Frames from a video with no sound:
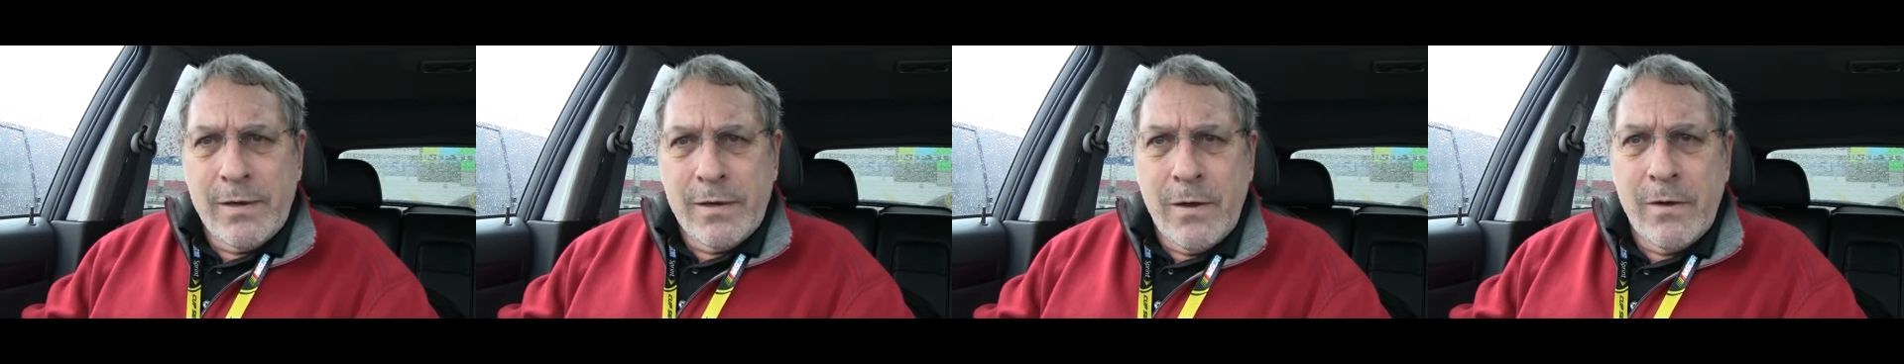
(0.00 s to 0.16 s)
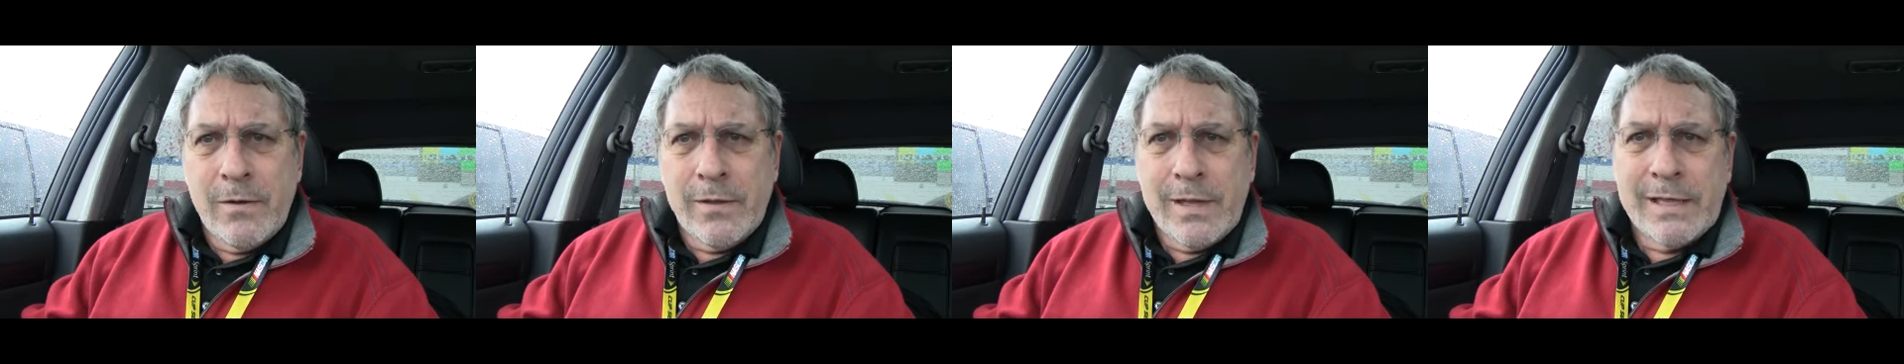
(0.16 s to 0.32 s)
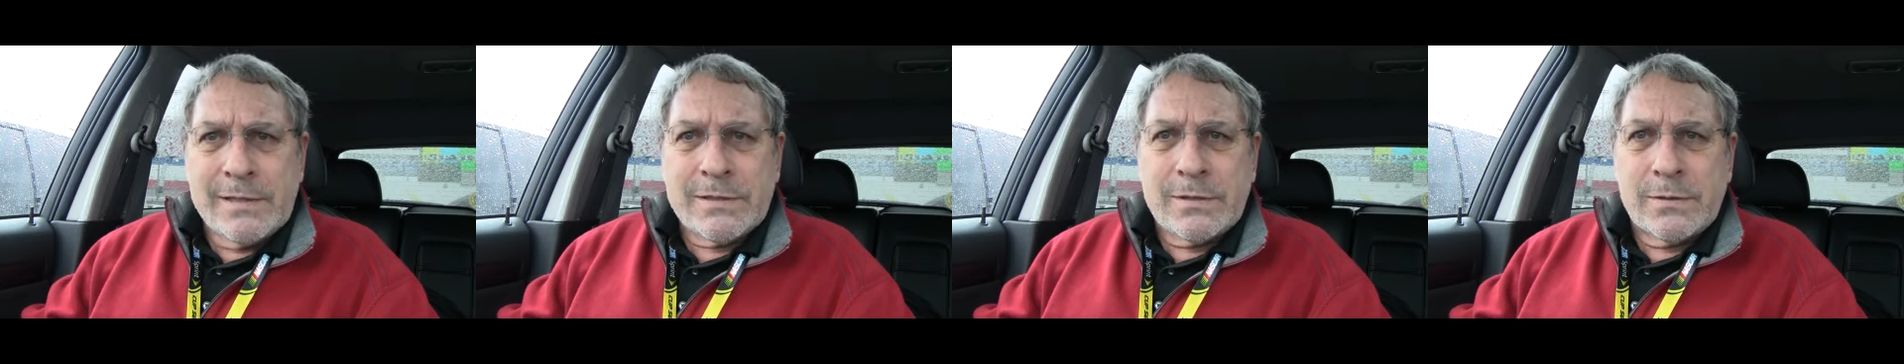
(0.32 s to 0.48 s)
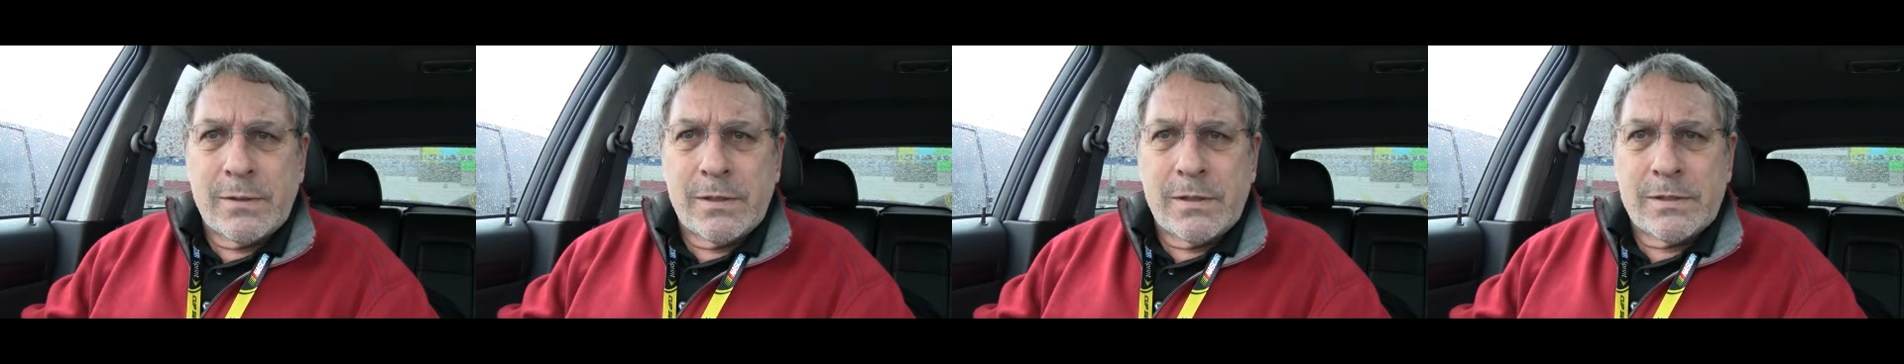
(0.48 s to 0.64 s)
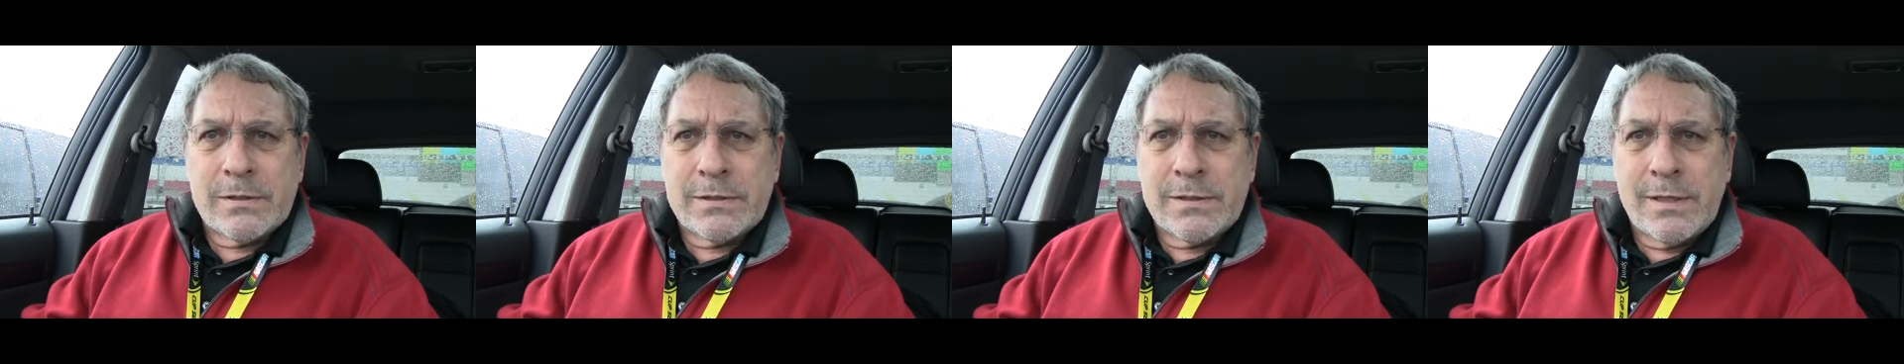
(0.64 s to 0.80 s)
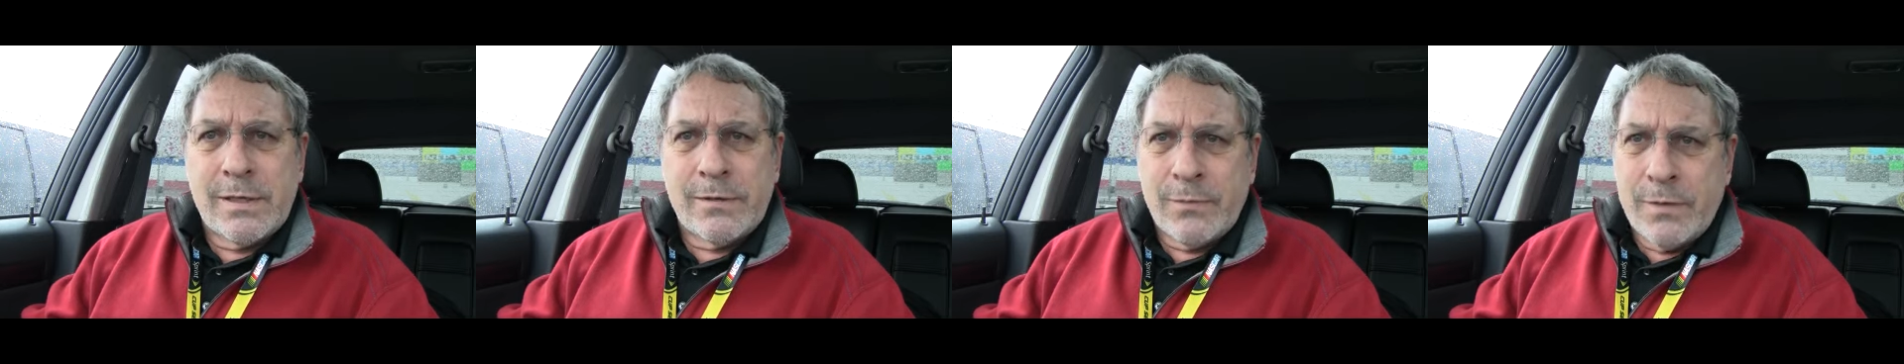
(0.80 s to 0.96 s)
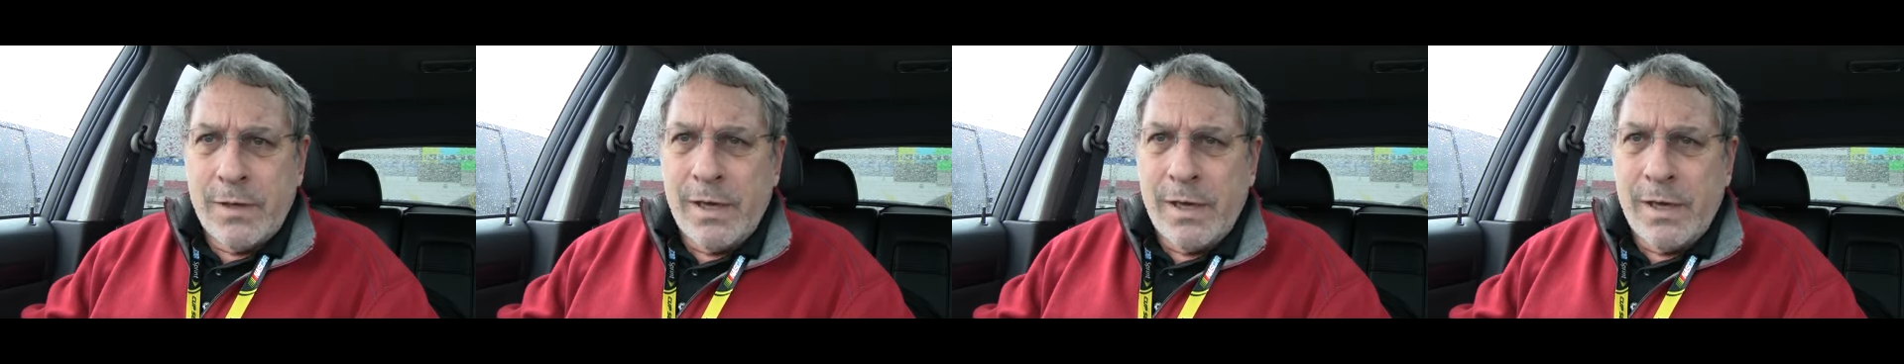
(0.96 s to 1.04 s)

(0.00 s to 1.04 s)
and all that sort of stuff.